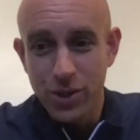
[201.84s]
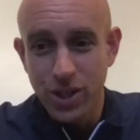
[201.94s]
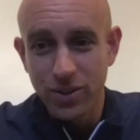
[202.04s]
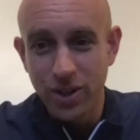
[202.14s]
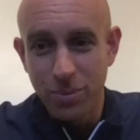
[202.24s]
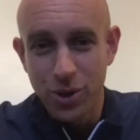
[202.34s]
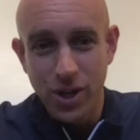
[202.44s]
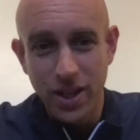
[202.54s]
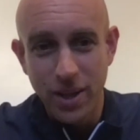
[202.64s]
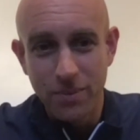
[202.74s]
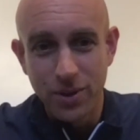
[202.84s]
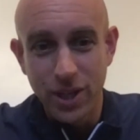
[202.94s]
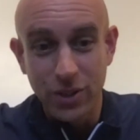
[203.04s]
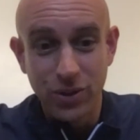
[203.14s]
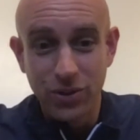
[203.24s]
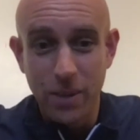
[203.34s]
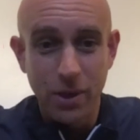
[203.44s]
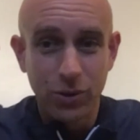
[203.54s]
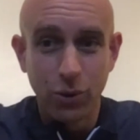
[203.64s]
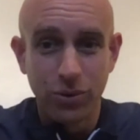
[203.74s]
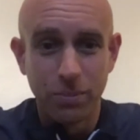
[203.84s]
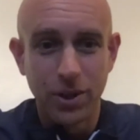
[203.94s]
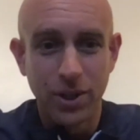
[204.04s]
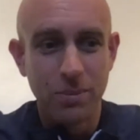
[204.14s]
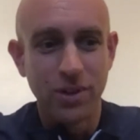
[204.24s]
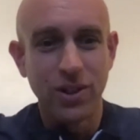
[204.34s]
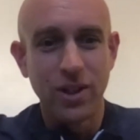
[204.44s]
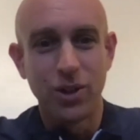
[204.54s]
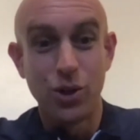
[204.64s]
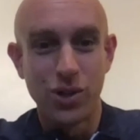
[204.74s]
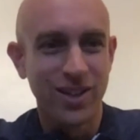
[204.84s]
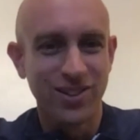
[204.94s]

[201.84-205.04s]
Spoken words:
Cheers. No, I appreciate that. And thanks for your time. That's awesome. I know you're busy usually.